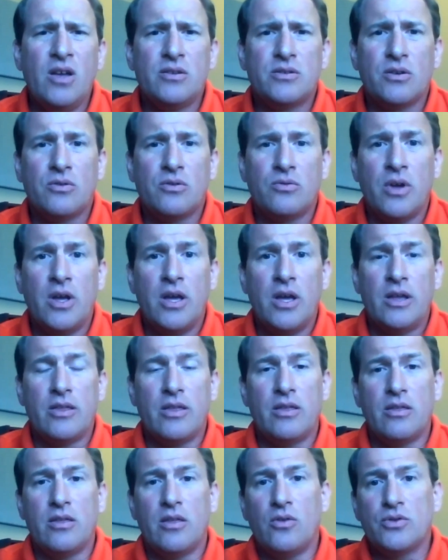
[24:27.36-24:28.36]
So
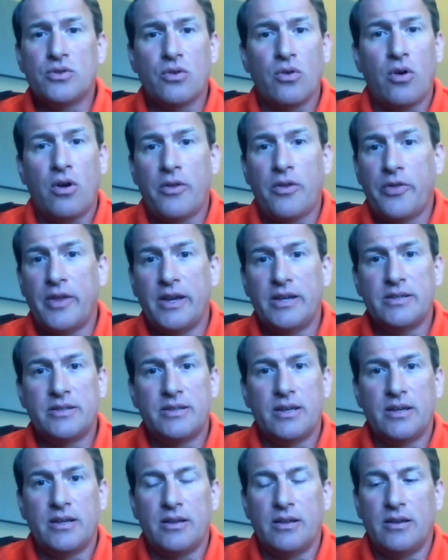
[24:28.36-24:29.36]
those are all things
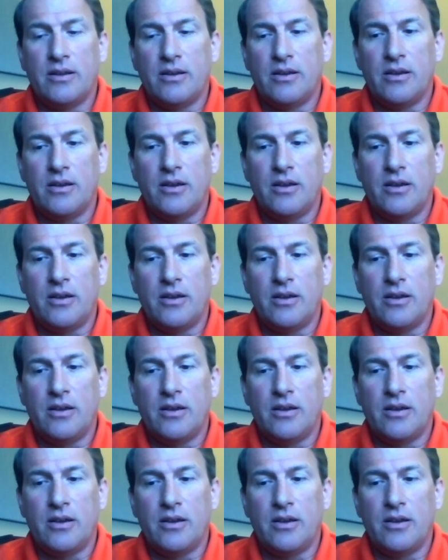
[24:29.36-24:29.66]
that,